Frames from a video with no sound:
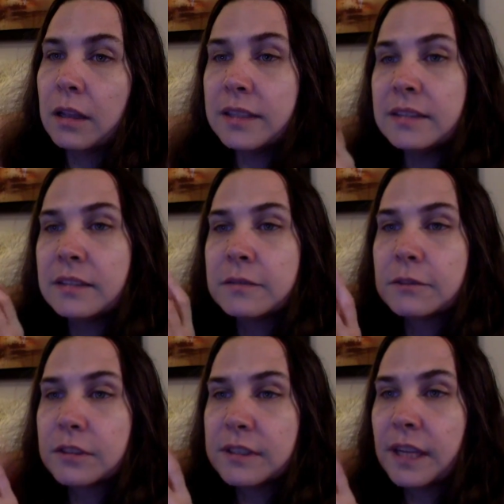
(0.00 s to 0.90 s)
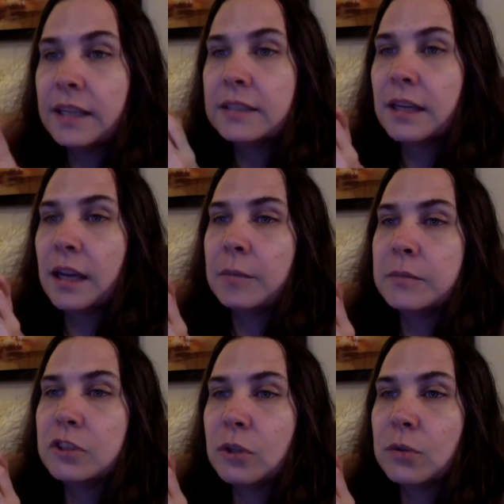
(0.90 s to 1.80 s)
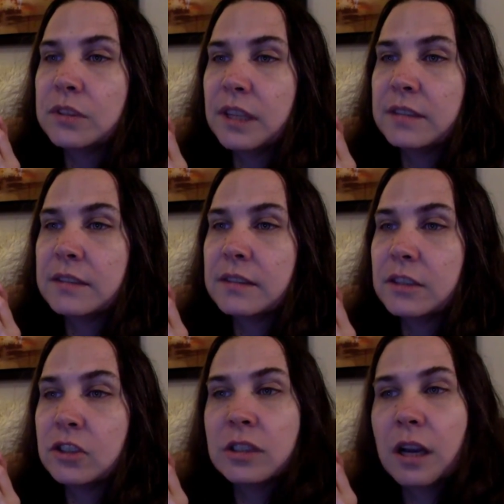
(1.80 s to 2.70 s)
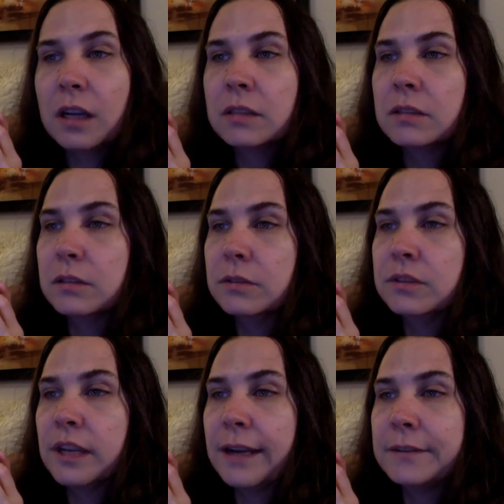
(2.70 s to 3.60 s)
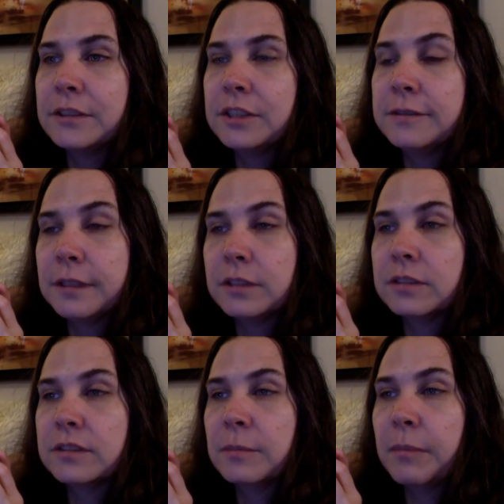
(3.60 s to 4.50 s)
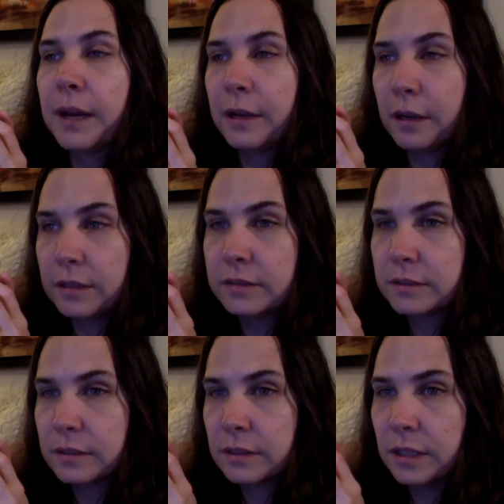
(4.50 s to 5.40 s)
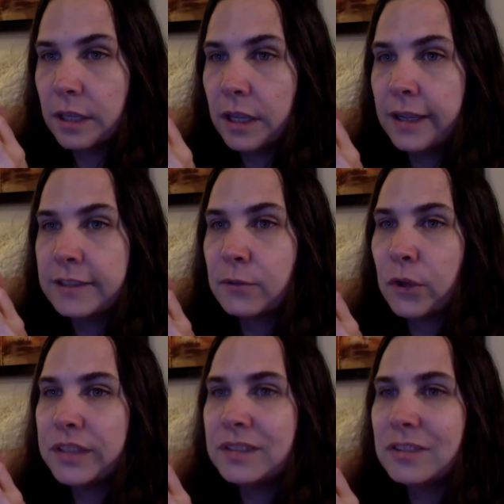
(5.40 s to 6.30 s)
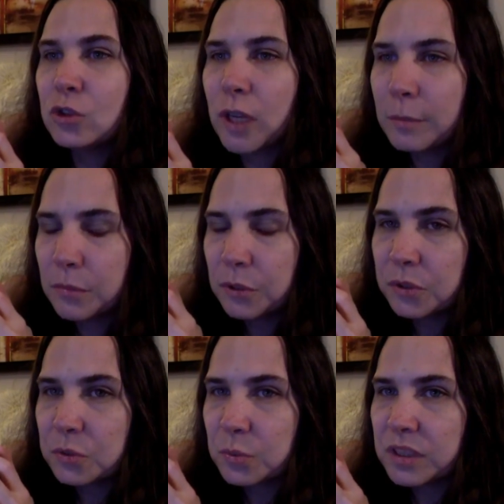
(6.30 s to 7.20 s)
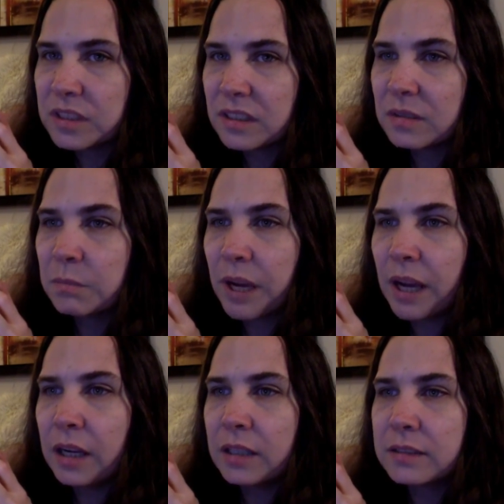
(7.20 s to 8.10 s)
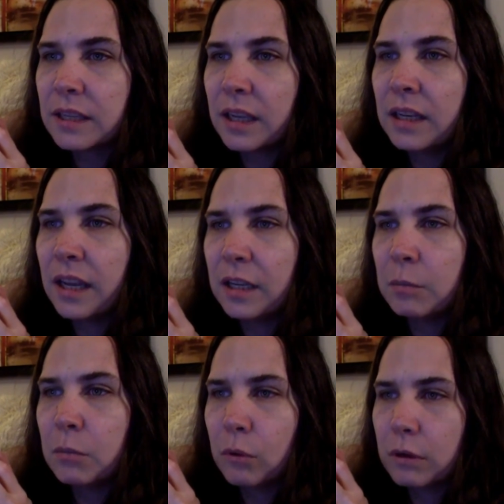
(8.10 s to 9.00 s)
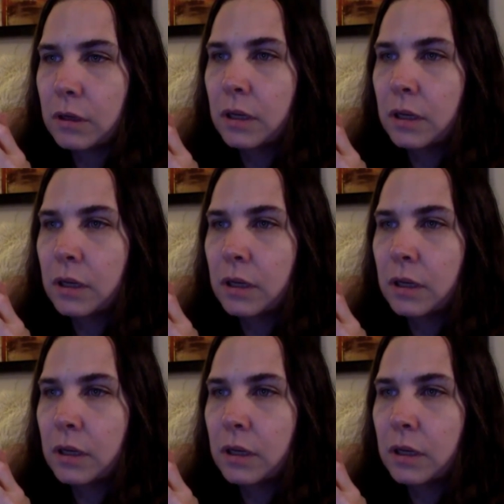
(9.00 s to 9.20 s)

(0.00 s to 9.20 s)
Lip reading: Listen for the second time Joe says that they should cut her loose after she finishes the BIOS. His voice trembles when he says BIOS and anymore.